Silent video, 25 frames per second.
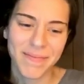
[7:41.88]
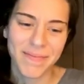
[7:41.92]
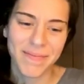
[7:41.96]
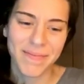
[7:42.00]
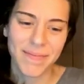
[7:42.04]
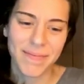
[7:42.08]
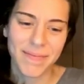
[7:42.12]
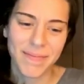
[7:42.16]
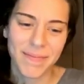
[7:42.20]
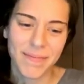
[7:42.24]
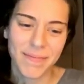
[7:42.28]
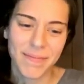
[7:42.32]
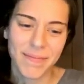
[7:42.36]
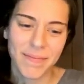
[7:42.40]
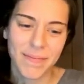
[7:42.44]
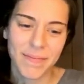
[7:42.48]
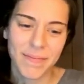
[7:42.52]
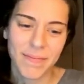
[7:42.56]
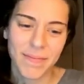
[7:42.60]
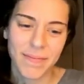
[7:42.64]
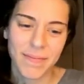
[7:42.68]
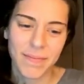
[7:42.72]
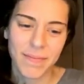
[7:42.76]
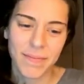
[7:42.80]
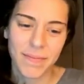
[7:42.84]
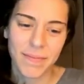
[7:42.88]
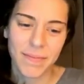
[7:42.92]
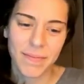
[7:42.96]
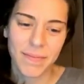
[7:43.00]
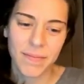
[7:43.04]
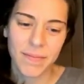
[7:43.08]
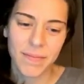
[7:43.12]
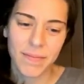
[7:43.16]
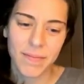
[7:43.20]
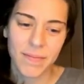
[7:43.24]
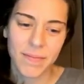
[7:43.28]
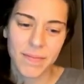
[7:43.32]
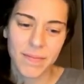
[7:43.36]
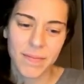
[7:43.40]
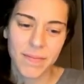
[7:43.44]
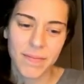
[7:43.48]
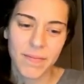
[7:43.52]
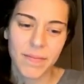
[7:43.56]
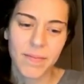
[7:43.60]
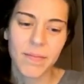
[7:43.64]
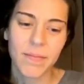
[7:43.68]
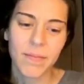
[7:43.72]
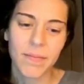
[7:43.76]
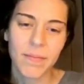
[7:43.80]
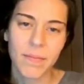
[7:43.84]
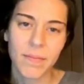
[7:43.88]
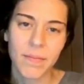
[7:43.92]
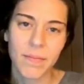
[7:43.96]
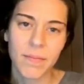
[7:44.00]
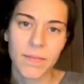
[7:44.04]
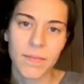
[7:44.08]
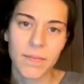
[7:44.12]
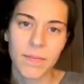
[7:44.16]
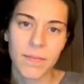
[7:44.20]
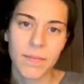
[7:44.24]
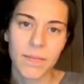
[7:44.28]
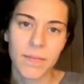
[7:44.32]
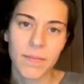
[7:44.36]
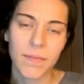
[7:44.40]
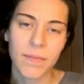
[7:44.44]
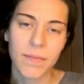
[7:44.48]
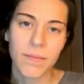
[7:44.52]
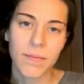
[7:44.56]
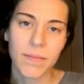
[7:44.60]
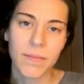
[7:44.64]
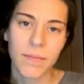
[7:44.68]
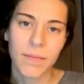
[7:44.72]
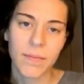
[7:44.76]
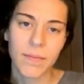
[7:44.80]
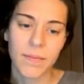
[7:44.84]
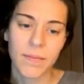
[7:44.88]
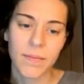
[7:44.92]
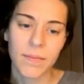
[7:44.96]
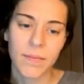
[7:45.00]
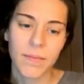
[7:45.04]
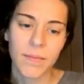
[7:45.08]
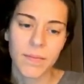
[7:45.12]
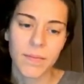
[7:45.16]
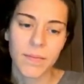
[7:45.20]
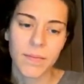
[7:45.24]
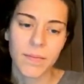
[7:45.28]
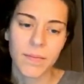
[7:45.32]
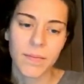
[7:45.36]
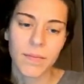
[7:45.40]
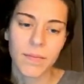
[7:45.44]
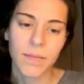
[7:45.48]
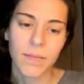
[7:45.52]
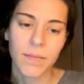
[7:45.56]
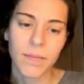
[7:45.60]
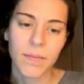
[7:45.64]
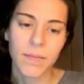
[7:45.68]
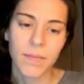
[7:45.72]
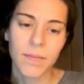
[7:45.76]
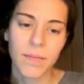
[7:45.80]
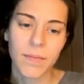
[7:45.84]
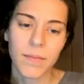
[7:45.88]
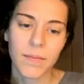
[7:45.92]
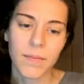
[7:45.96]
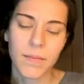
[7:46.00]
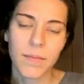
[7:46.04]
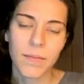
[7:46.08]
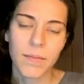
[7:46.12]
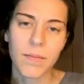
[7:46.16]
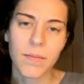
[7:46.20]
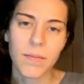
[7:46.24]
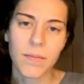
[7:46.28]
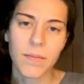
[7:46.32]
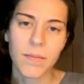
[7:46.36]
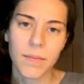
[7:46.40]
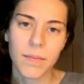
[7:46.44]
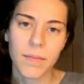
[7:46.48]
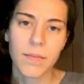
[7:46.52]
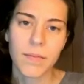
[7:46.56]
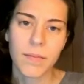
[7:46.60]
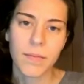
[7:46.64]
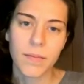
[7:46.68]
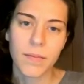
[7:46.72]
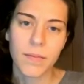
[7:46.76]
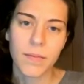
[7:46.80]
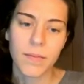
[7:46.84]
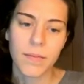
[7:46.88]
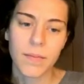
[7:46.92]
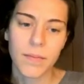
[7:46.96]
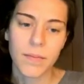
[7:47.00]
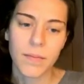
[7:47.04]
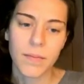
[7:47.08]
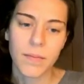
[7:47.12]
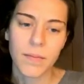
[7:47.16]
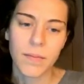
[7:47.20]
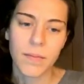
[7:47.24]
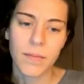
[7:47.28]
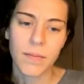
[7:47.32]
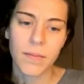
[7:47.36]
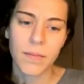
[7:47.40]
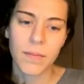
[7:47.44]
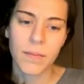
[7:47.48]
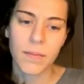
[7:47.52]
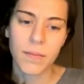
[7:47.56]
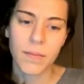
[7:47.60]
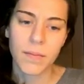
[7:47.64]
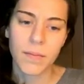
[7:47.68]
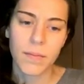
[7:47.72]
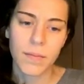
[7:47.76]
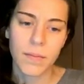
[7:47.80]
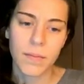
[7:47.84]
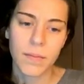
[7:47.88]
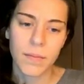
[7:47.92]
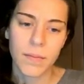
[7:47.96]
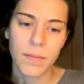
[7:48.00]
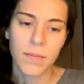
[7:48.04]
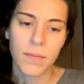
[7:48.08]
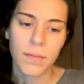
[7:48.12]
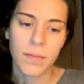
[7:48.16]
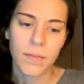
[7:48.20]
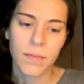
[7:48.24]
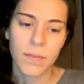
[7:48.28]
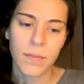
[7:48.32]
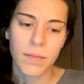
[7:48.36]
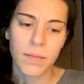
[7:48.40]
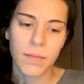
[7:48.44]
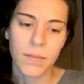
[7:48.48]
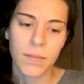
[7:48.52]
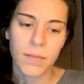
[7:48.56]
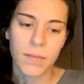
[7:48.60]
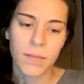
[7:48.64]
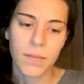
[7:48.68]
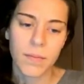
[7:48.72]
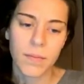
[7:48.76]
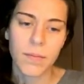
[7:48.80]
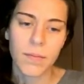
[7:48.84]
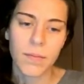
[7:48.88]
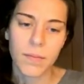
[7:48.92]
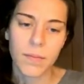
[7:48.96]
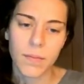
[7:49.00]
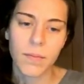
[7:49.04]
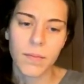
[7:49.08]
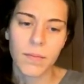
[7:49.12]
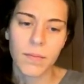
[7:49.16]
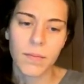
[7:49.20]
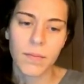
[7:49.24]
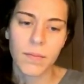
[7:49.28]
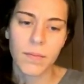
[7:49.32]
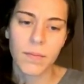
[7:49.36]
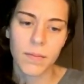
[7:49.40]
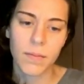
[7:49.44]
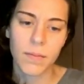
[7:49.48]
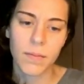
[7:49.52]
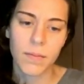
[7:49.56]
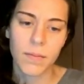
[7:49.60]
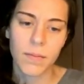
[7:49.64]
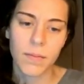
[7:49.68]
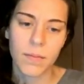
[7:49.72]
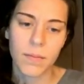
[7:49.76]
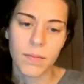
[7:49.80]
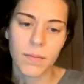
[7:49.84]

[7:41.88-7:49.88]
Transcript: [no speech]